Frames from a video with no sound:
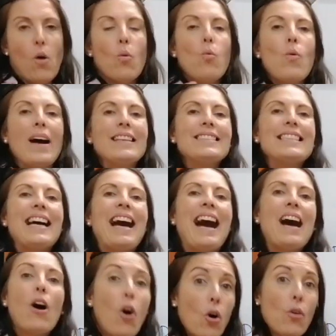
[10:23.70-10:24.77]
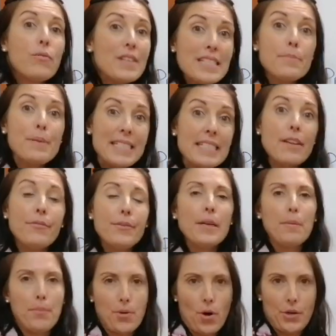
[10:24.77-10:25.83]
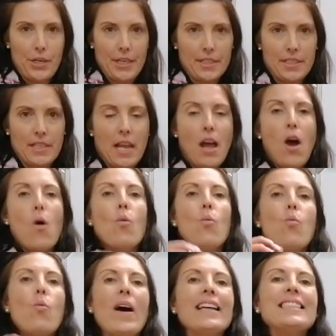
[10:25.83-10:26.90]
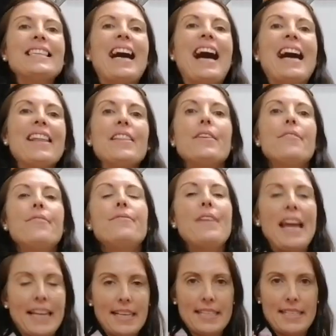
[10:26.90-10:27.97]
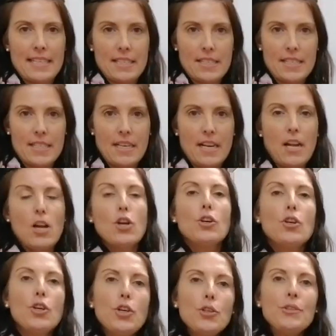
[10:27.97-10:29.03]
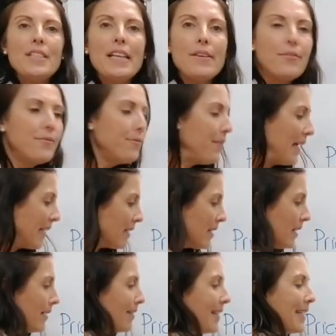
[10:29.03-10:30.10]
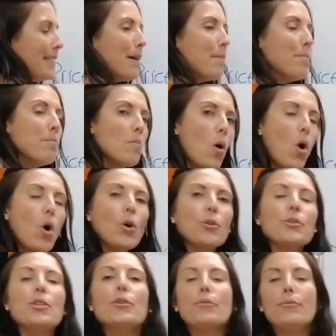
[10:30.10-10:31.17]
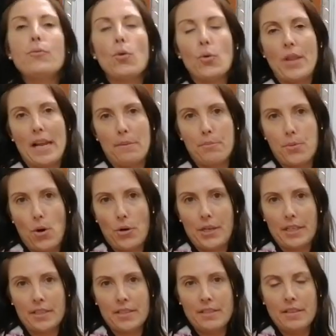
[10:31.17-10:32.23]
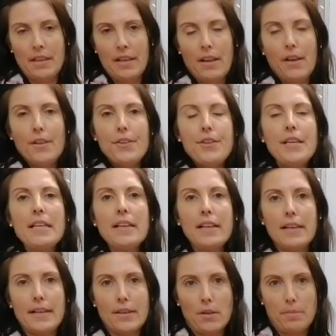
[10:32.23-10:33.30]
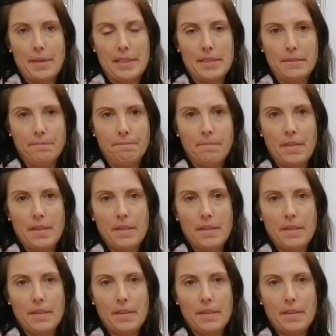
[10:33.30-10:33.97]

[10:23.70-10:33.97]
what of a specific product, what other factors could affect the demand for that product? Think a little bit.